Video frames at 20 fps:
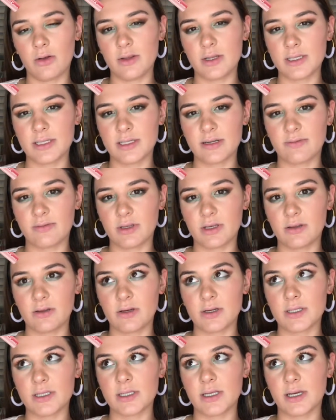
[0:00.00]
this definitely
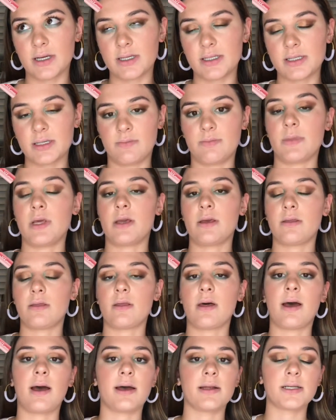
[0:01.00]
looks like something
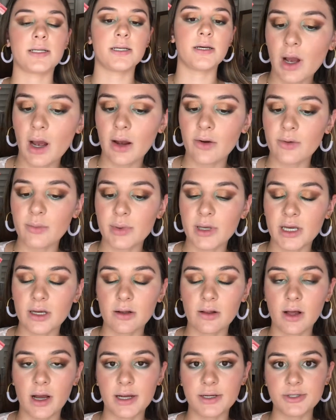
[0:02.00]
that I would be
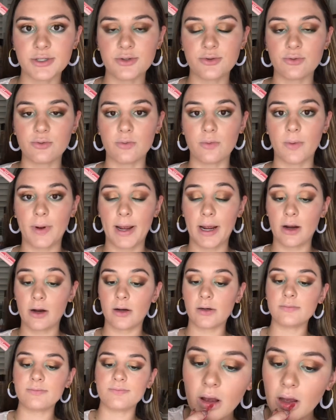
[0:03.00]
inclined to
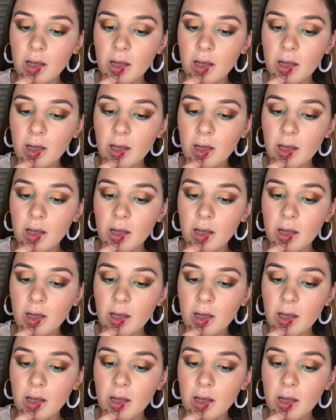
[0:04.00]
wear.